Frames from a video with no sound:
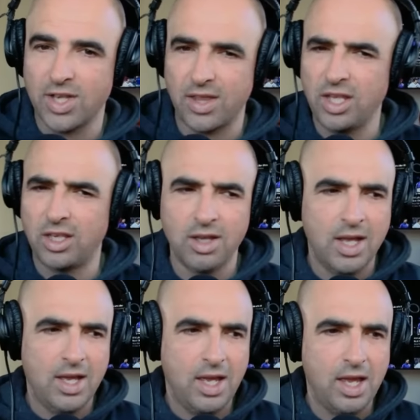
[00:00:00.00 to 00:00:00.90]
I think
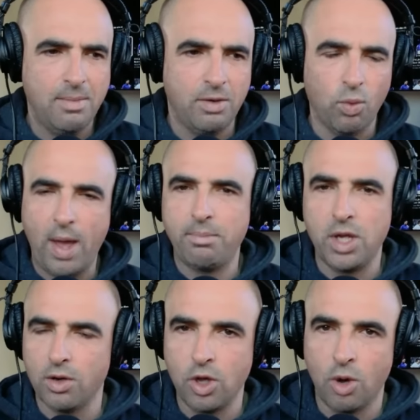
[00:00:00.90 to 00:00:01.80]
him and Wemby
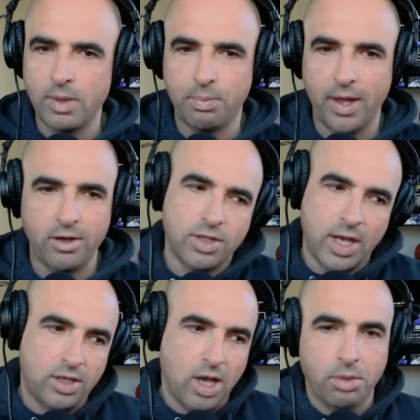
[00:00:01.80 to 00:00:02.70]
are the only players
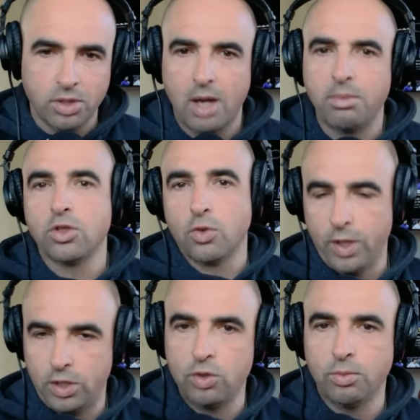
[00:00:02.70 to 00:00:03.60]
at double-doubles
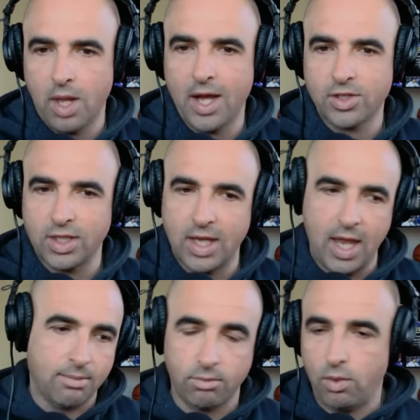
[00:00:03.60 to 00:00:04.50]
with 2 blocks a game.